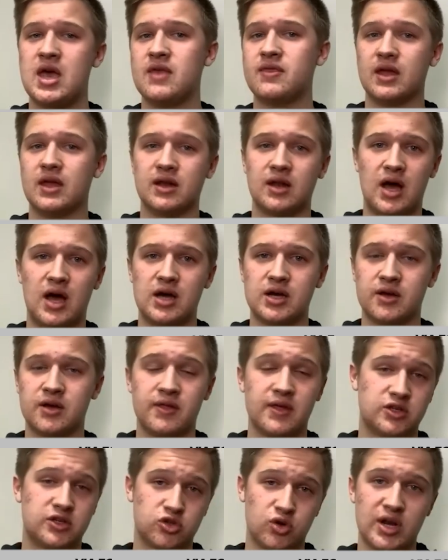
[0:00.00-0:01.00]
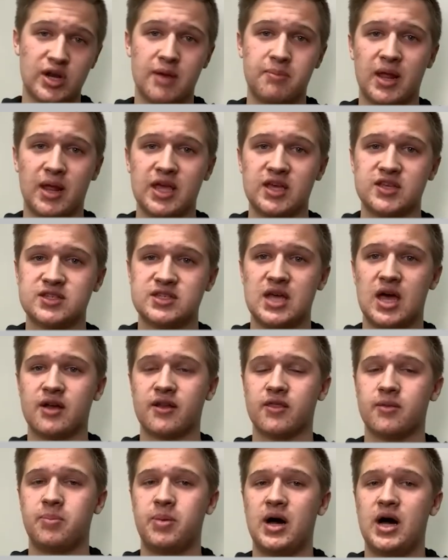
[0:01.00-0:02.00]
They traded Blake Snell to
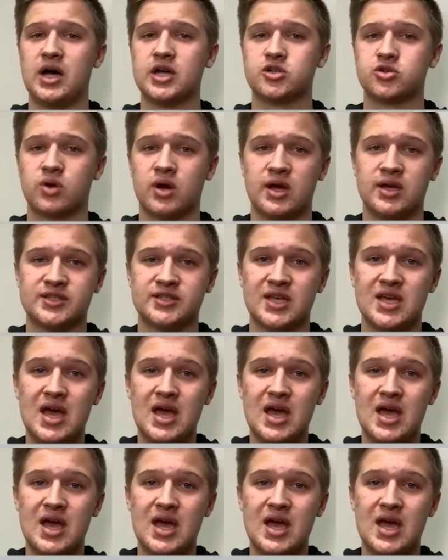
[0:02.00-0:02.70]
the Padres.